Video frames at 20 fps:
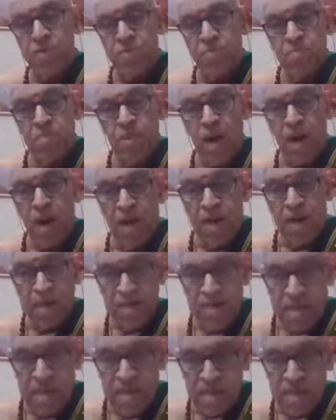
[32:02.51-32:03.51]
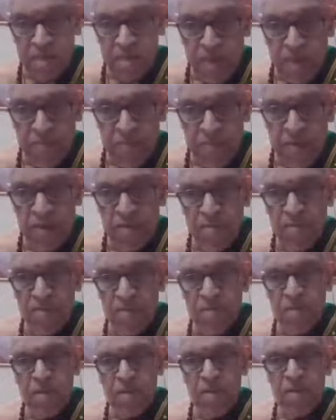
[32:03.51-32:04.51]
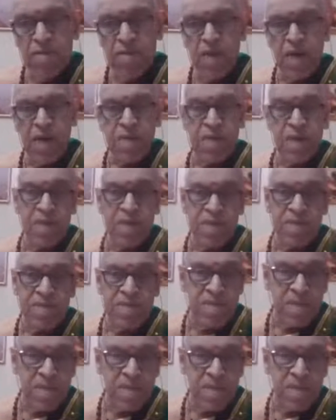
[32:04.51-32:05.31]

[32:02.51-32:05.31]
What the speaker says: Bala Chandra, red colored